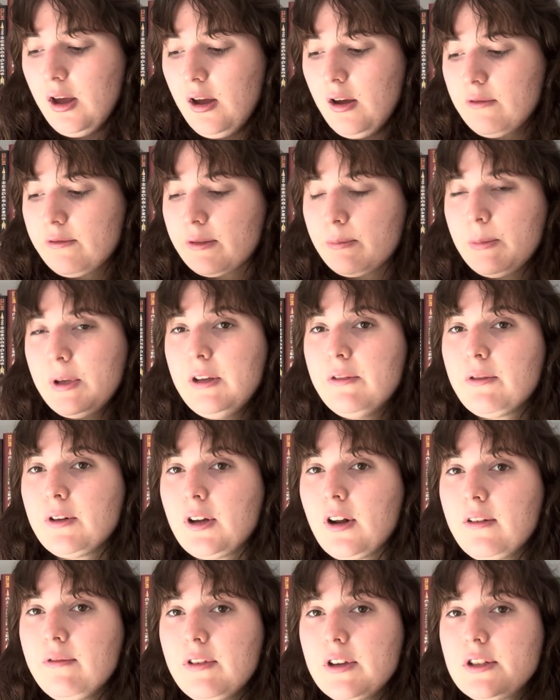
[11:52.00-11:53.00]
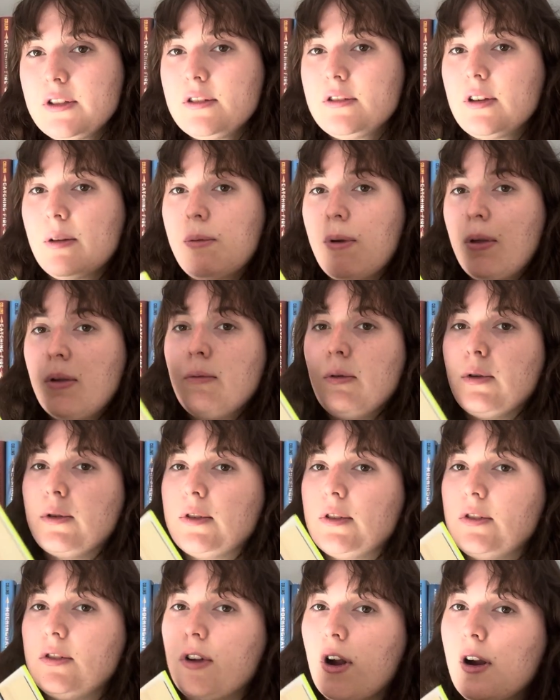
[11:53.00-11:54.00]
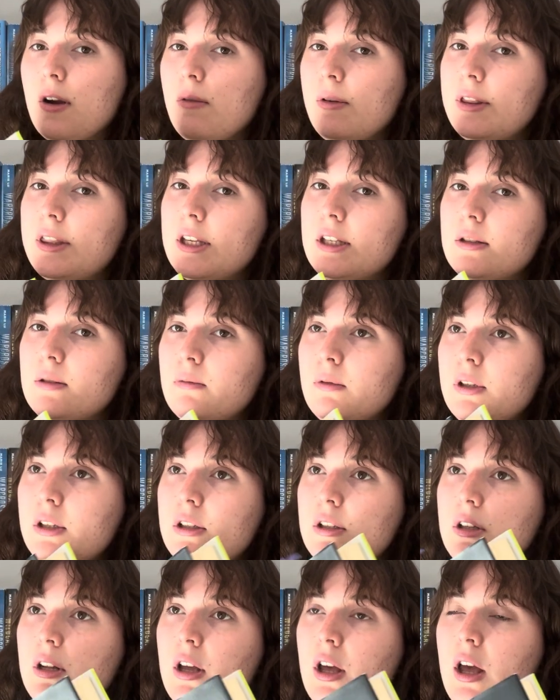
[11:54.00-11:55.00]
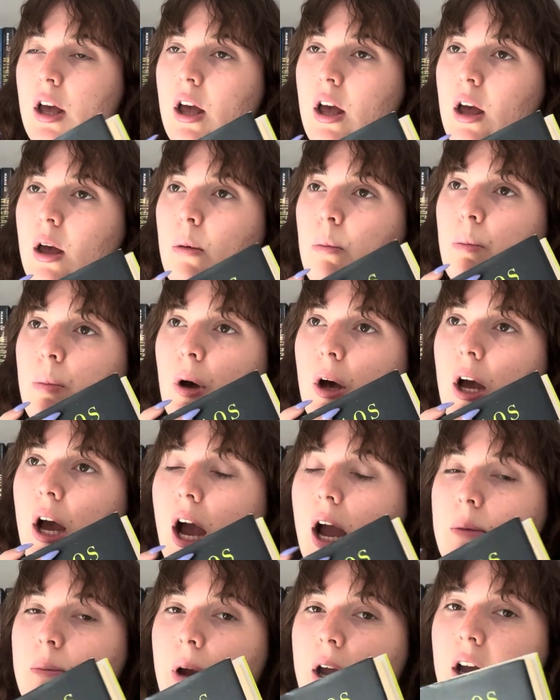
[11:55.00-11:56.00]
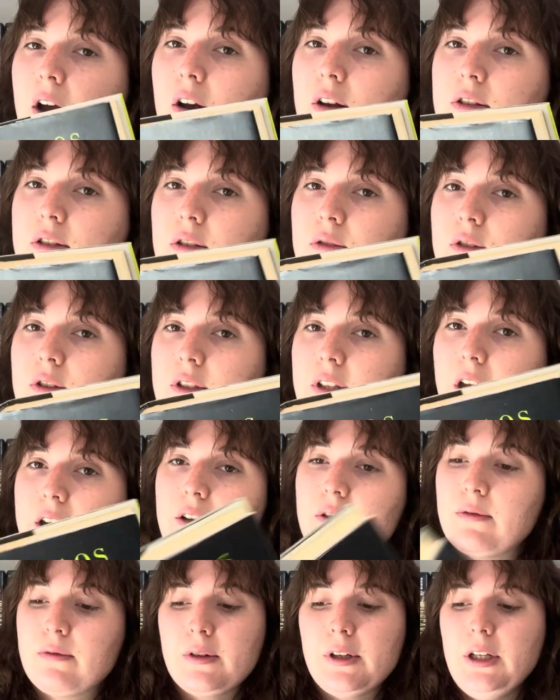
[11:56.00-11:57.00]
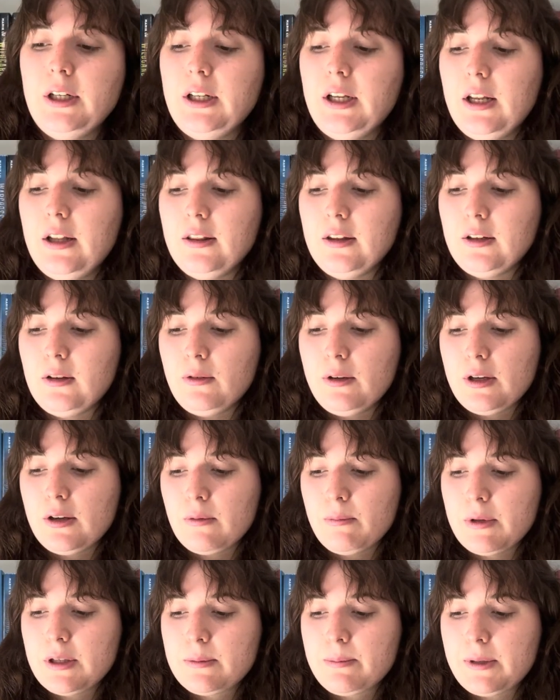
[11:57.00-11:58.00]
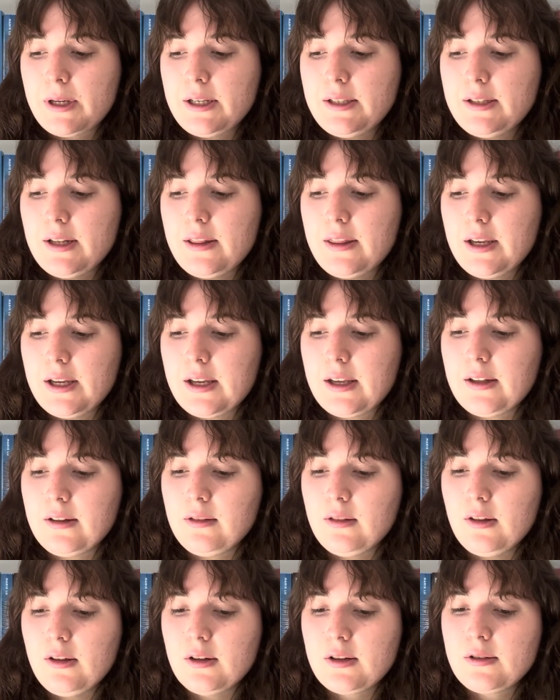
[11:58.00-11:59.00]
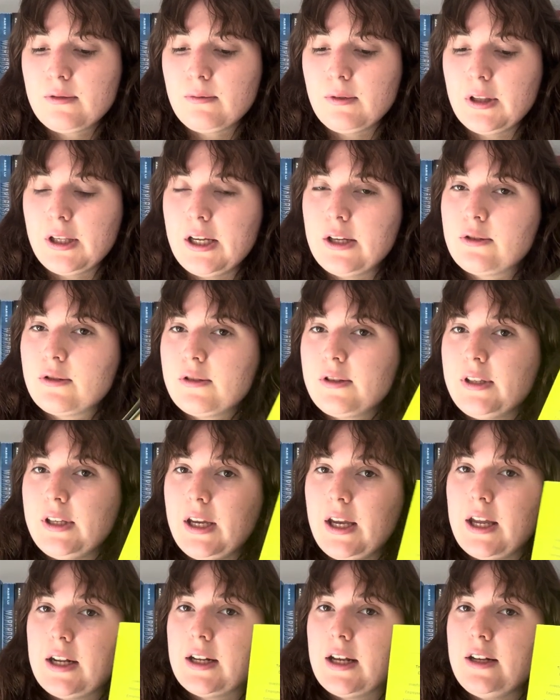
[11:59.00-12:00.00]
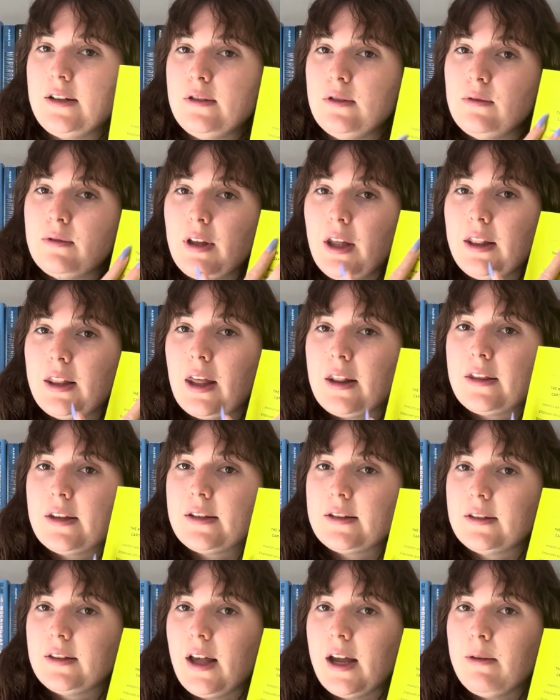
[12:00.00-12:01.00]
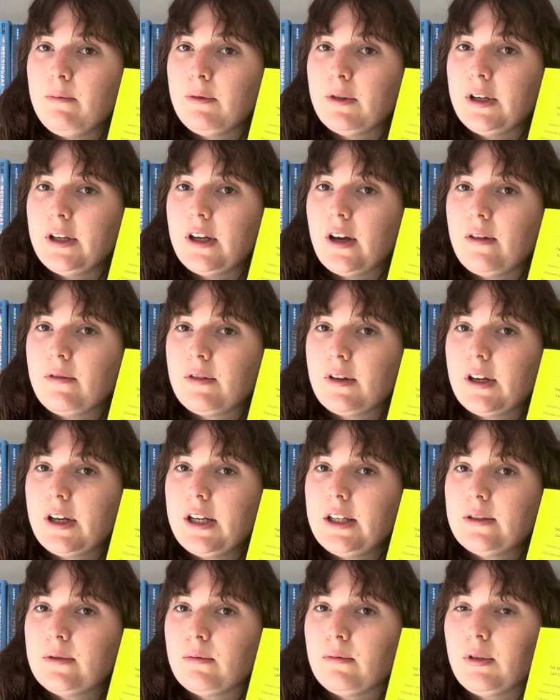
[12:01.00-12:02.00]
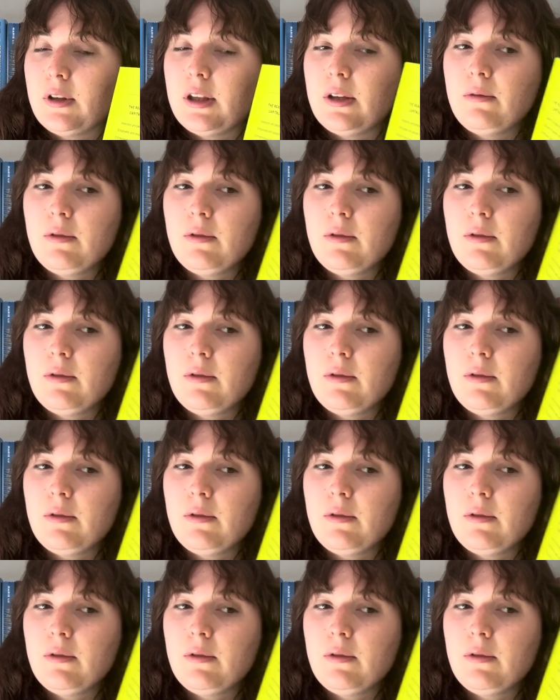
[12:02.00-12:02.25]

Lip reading: for me for nonfiction, so I probably won't start with this one, but I might also just kind of read it in little increments. But I did think it looked really interesting, and I do think that this lime green cover is really,